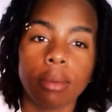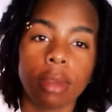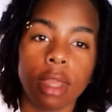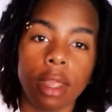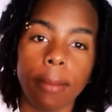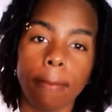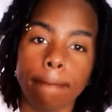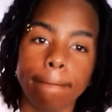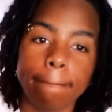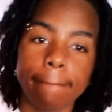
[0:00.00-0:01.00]
update.
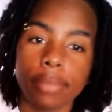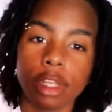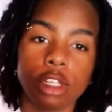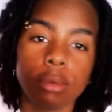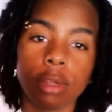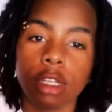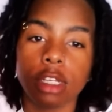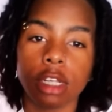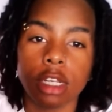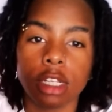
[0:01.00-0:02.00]
Tell you about
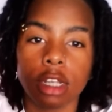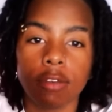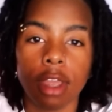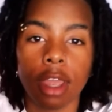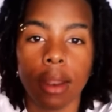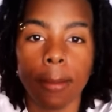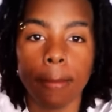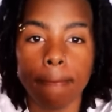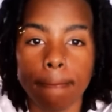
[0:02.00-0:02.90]
the changes I've had.